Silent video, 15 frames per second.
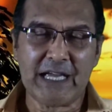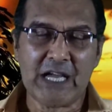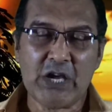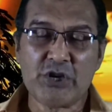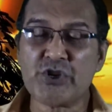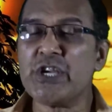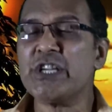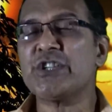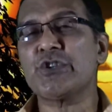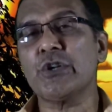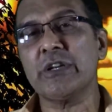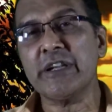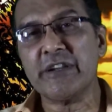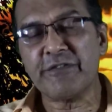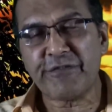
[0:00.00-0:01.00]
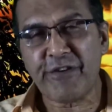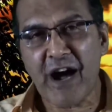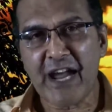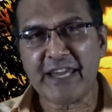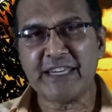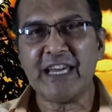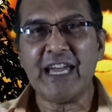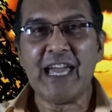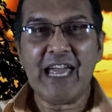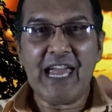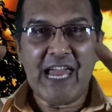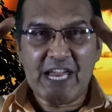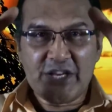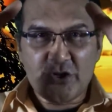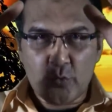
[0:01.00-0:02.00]
She solidified
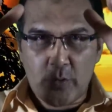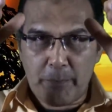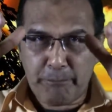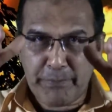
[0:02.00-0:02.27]
into a